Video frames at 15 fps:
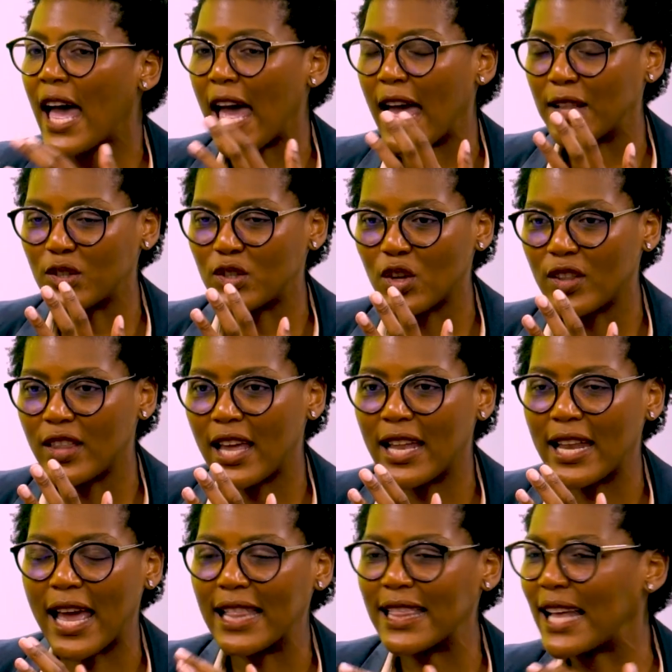And so
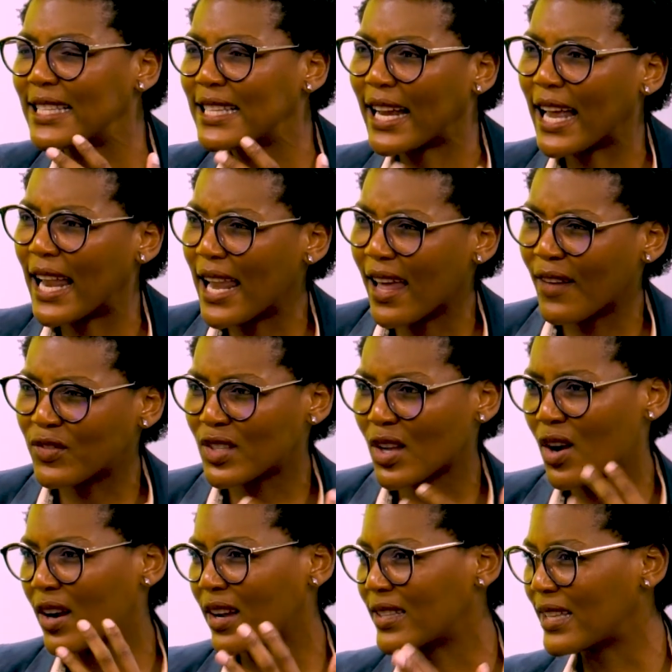and that's like a love
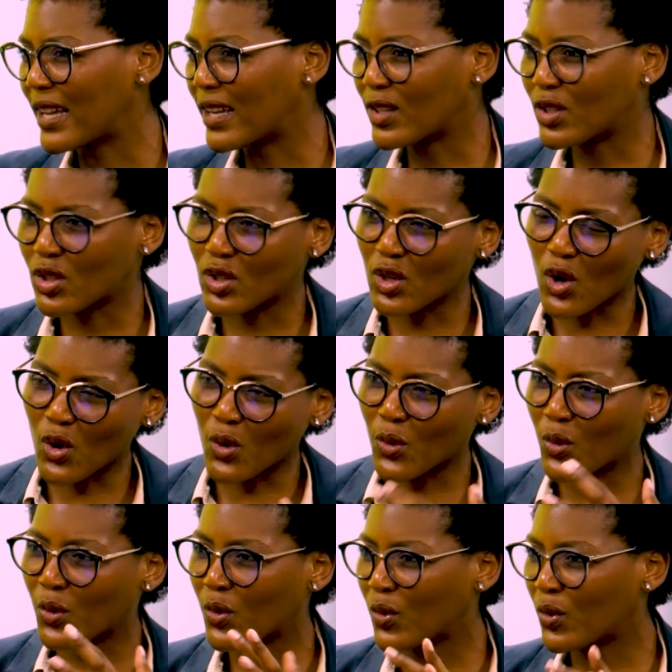song. It's like a
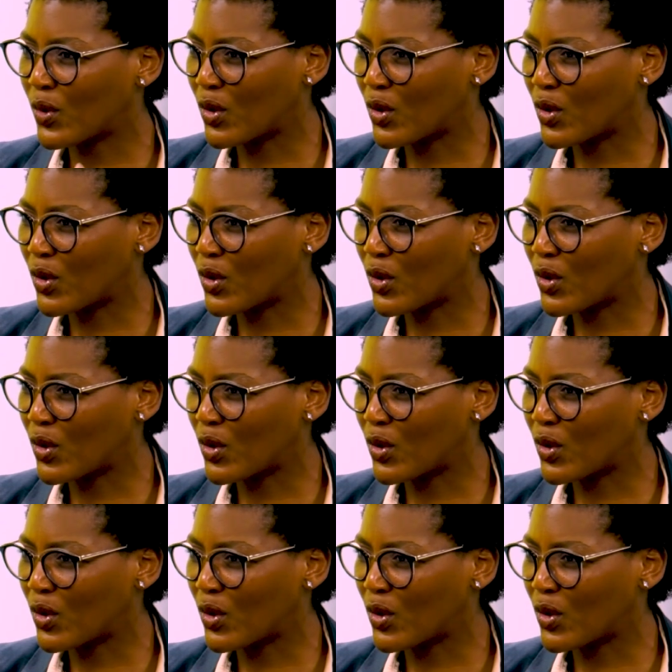slow,